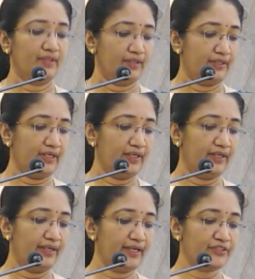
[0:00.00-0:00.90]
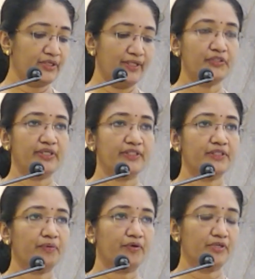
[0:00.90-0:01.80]
The National Education
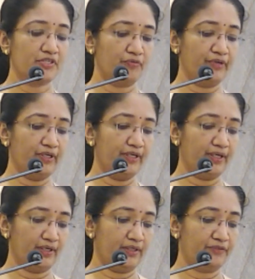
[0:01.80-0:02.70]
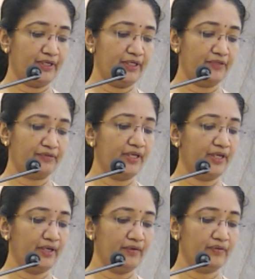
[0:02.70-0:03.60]
Policy of India
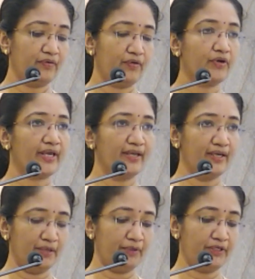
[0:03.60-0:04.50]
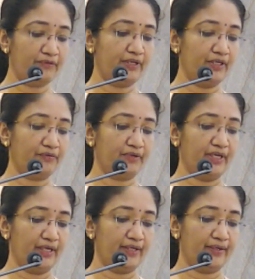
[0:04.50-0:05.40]
2020, or NEP
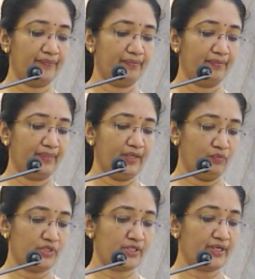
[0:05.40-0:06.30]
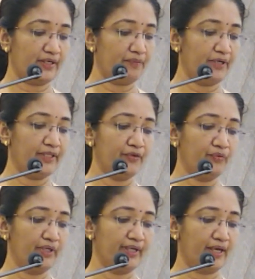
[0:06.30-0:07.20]
2020, was started by the
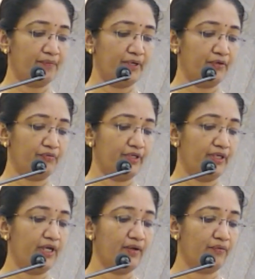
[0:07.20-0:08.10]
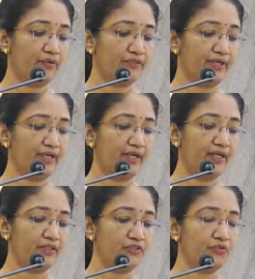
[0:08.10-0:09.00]
Union Cabinet of India on
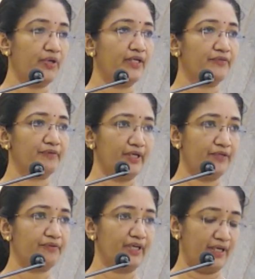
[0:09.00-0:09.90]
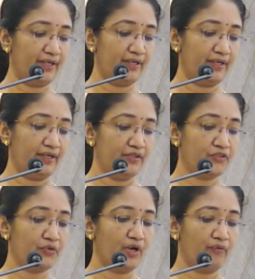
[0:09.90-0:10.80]
29th July 2020 to
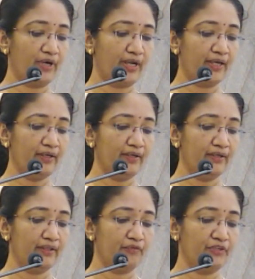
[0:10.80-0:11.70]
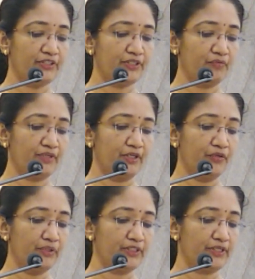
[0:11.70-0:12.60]
outline the vision of the new
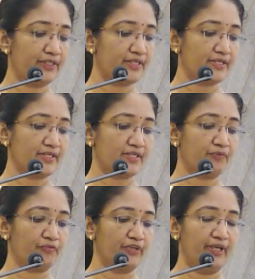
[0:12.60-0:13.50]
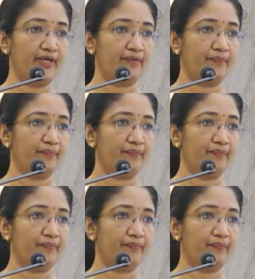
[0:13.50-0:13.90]
education system of India.